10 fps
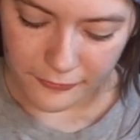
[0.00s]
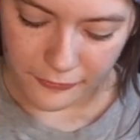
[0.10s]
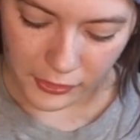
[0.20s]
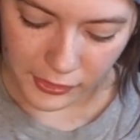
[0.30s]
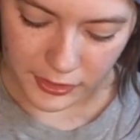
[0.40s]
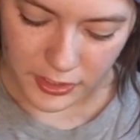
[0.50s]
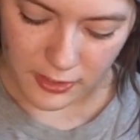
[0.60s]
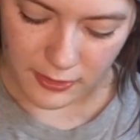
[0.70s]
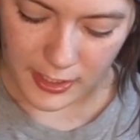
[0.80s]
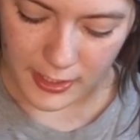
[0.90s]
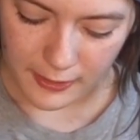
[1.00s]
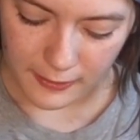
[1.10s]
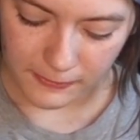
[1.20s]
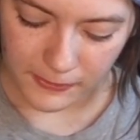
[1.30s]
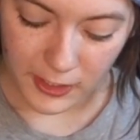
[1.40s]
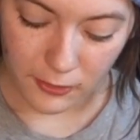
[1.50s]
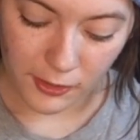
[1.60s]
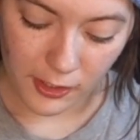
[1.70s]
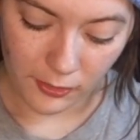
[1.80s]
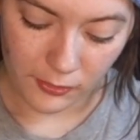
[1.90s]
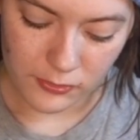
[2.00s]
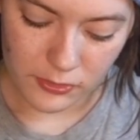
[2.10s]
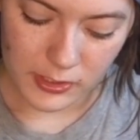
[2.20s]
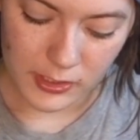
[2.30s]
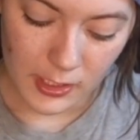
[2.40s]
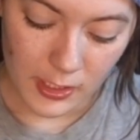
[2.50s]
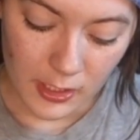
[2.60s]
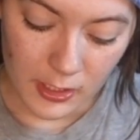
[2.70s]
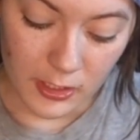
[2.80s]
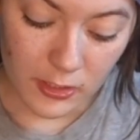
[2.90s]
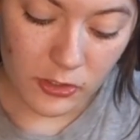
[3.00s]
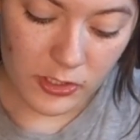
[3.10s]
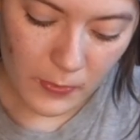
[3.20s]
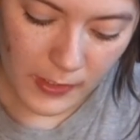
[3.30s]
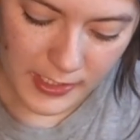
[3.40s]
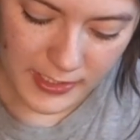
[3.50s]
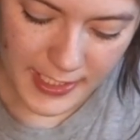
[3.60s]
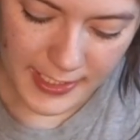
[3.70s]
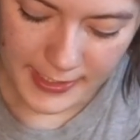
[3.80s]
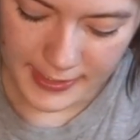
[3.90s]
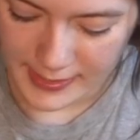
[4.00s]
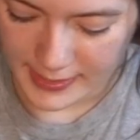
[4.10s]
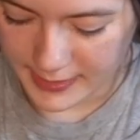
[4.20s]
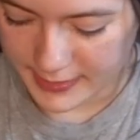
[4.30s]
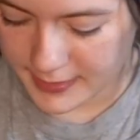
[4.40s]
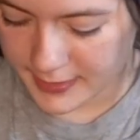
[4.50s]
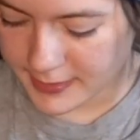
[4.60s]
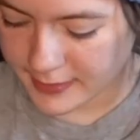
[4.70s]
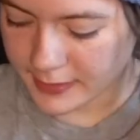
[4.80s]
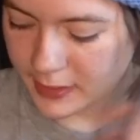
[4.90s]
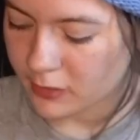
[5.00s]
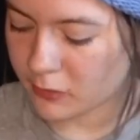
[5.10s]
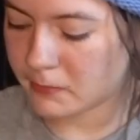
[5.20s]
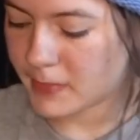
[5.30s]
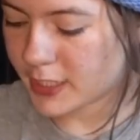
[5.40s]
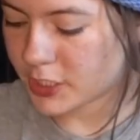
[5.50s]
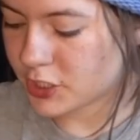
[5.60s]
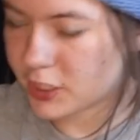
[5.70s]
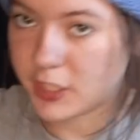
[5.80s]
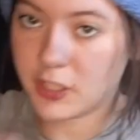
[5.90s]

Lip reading: first few rows, you just want to take it nice and slow and make sure your